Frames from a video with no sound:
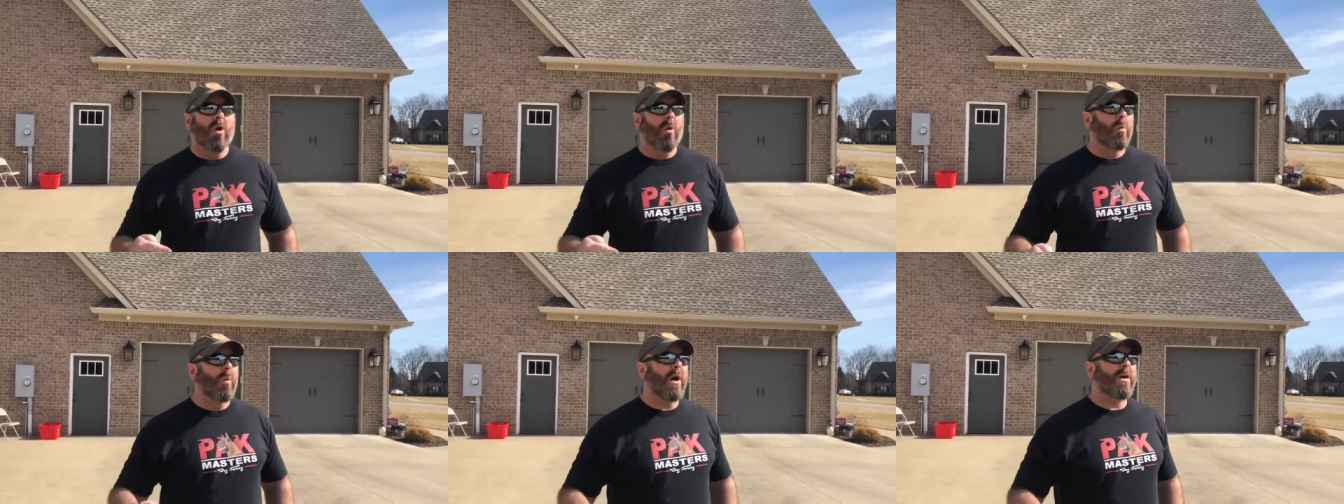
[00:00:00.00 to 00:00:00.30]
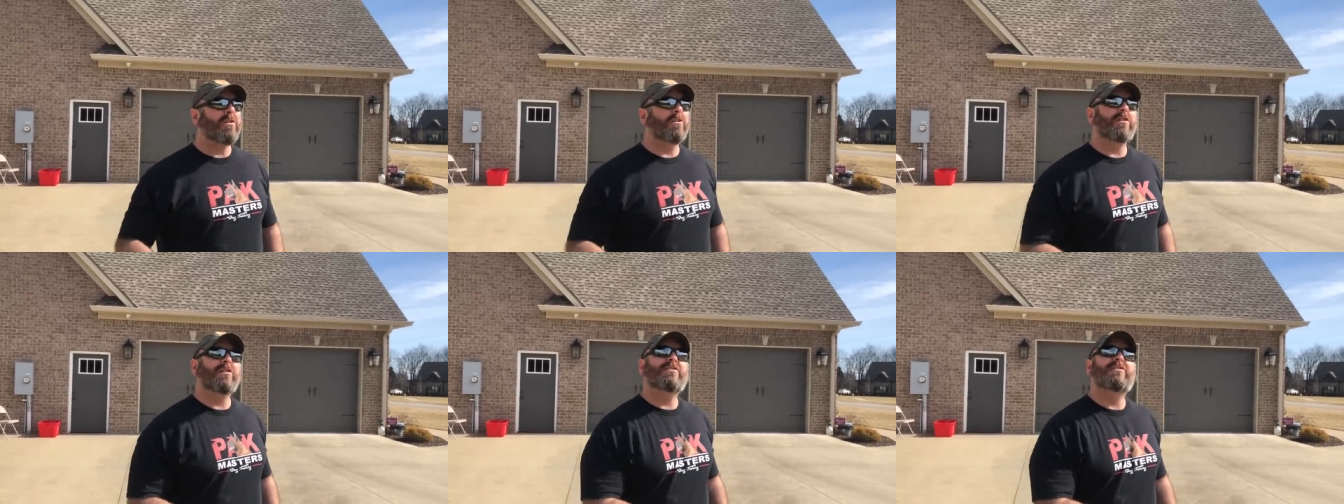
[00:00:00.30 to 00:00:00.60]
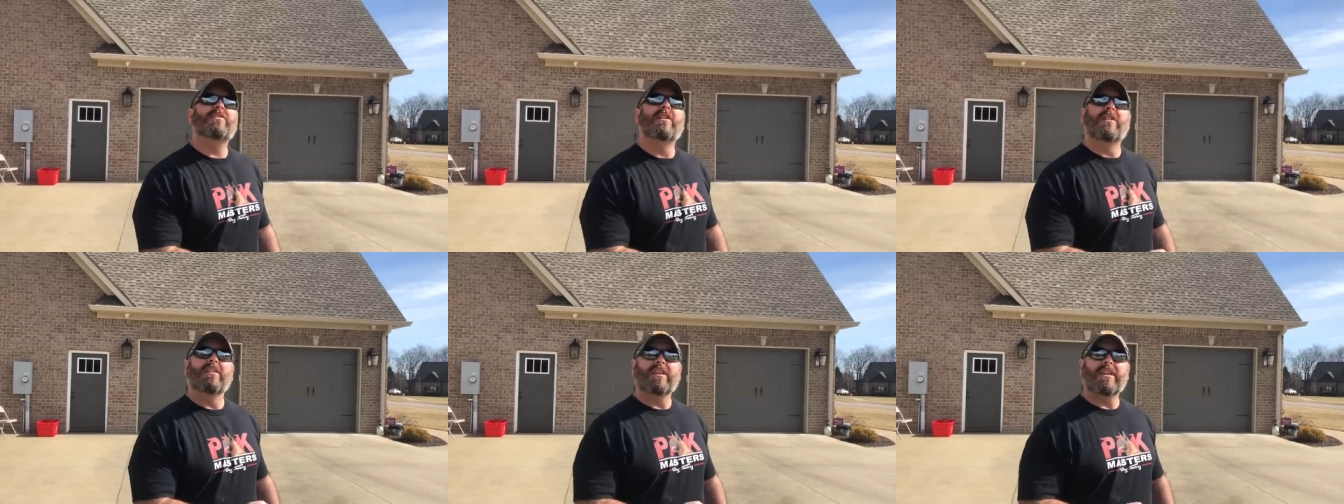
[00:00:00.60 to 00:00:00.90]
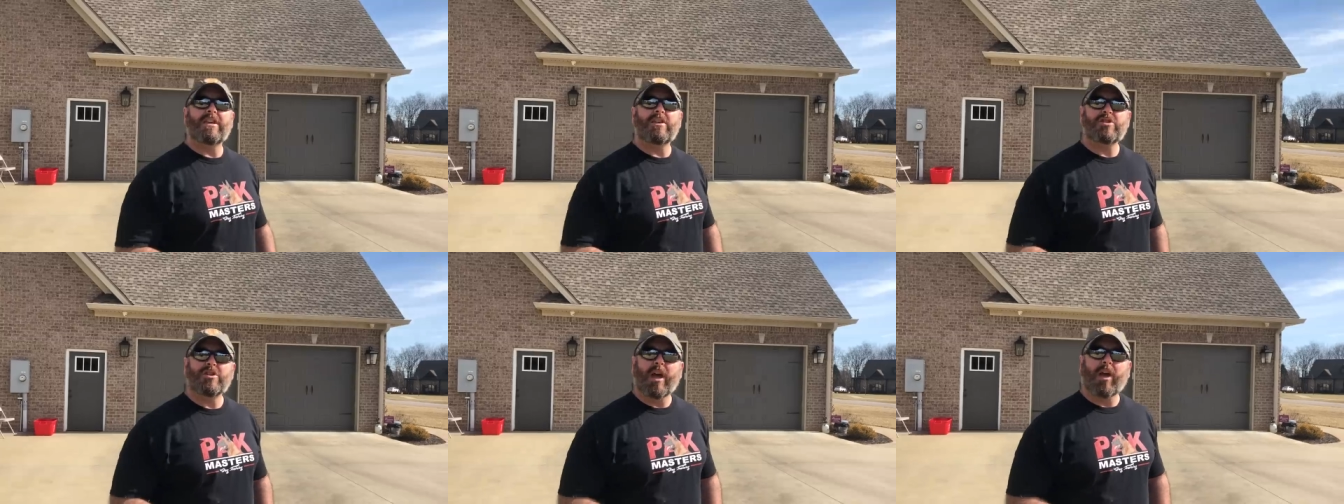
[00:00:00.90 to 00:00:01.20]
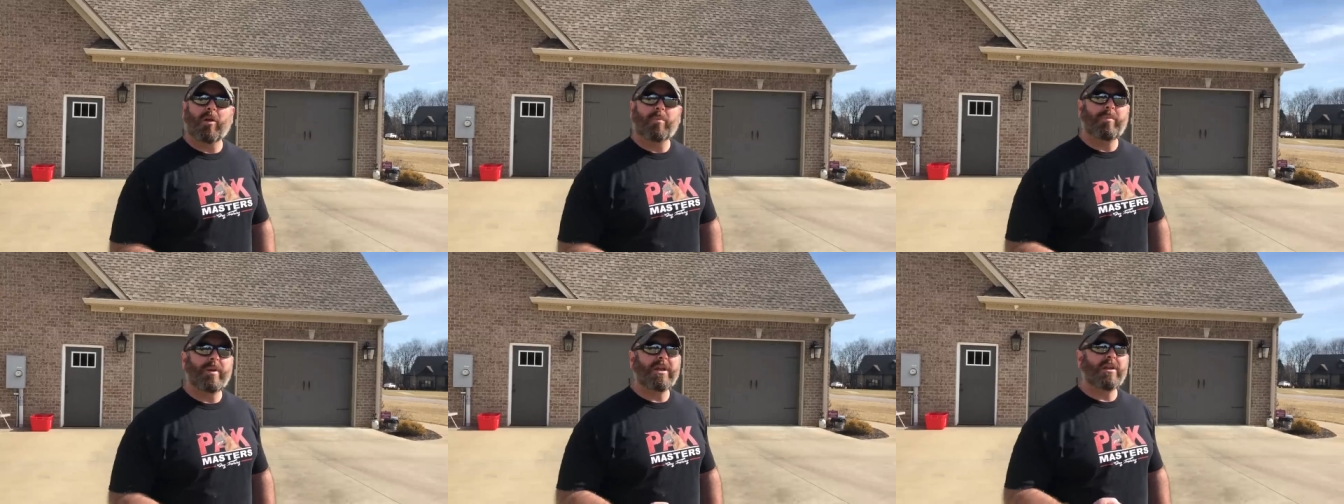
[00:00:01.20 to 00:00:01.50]
Whether it's the leash
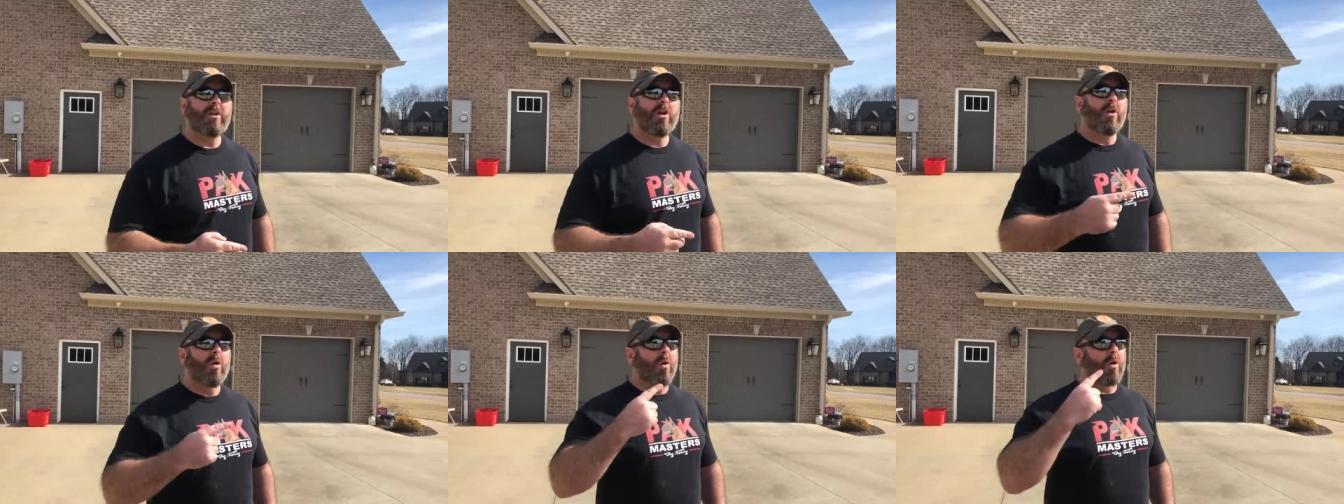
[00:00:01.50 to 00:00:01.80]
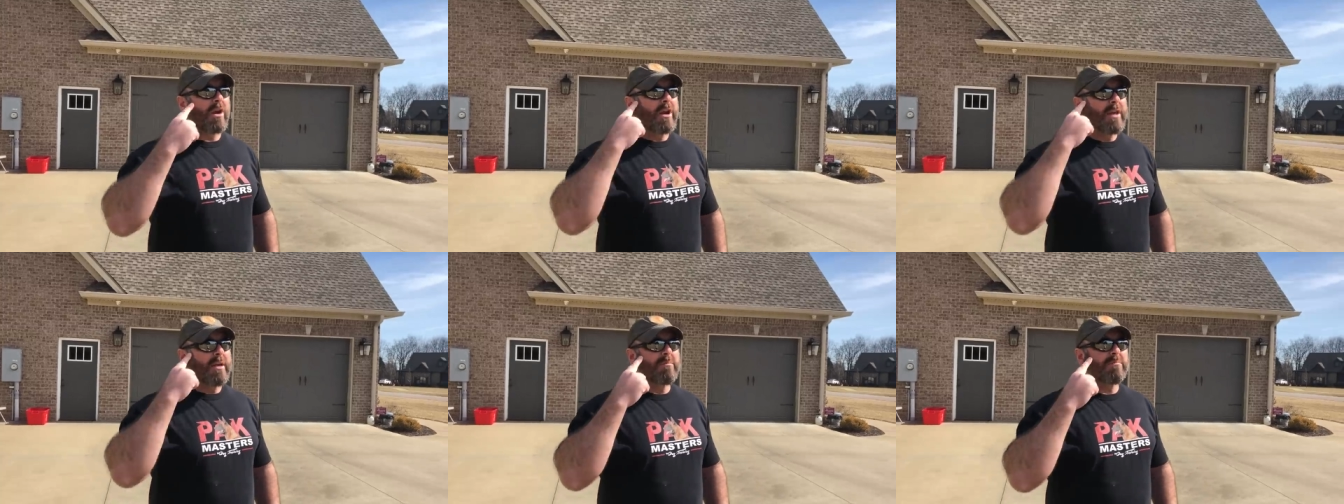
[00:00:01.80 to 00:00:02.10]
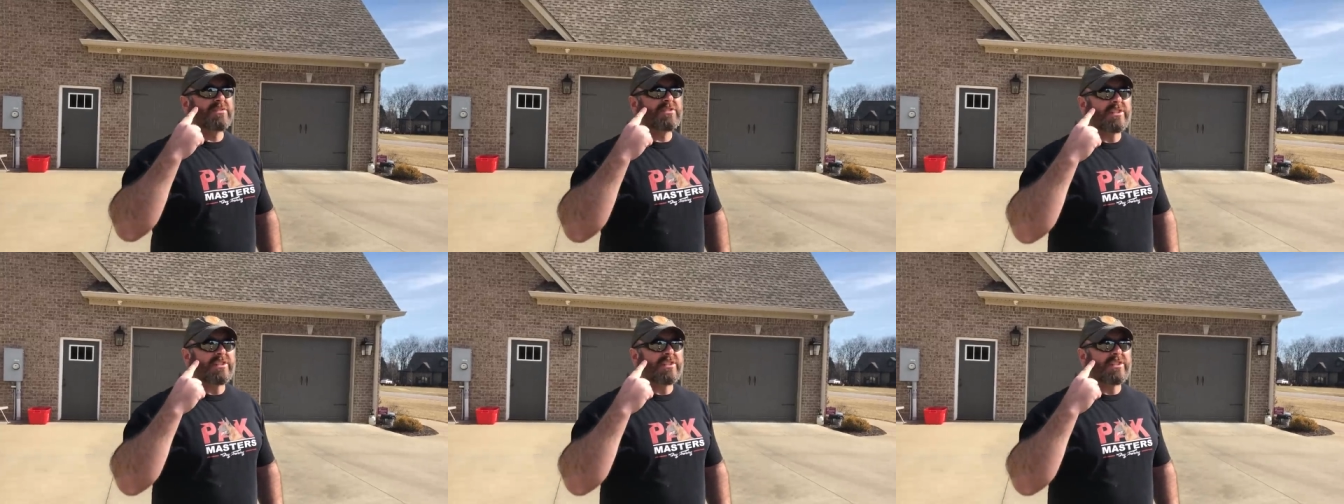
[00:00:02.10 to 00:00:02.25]
helping or him